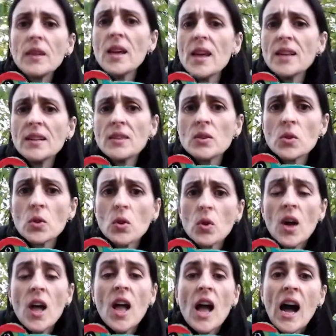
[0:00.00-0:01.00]
And
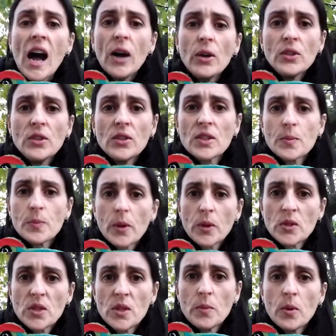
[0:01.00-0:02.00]
so, how it is
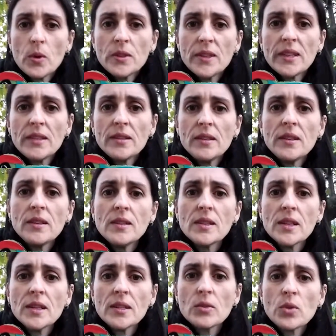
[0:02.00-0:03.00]
possible that these
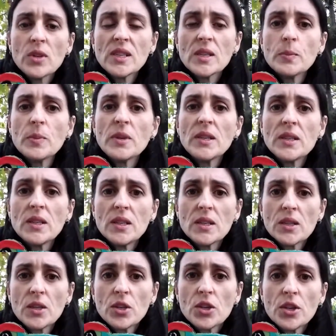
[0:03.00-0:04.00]
three
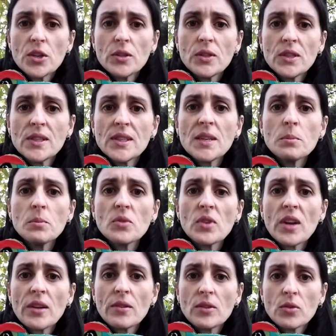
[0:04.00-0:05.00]
species share the same
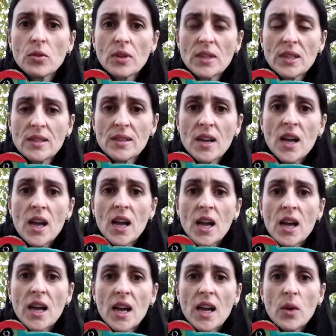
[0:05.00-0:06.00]
territories
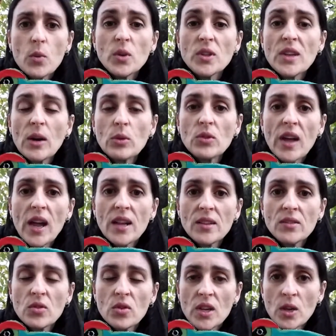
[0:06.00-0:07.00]
without
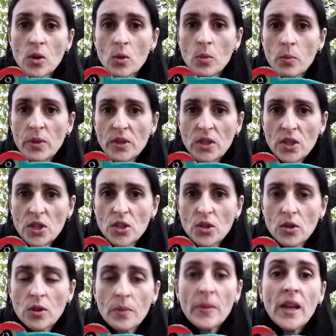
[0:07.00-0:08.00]
entering in
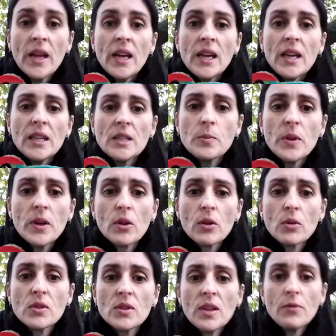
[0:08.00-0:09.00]
competition? It's
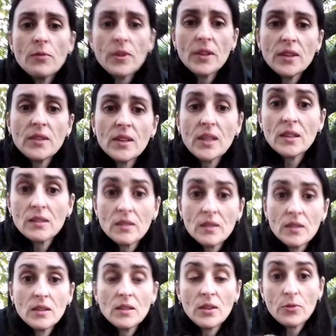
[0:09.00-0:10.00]
because they feed in
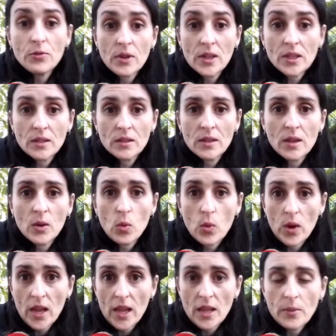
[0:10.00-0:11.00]
a different
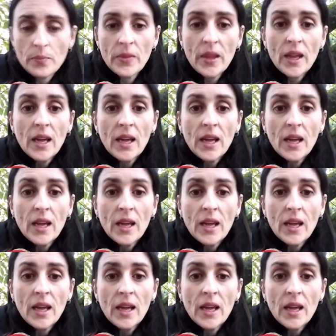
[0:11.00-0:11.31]
way.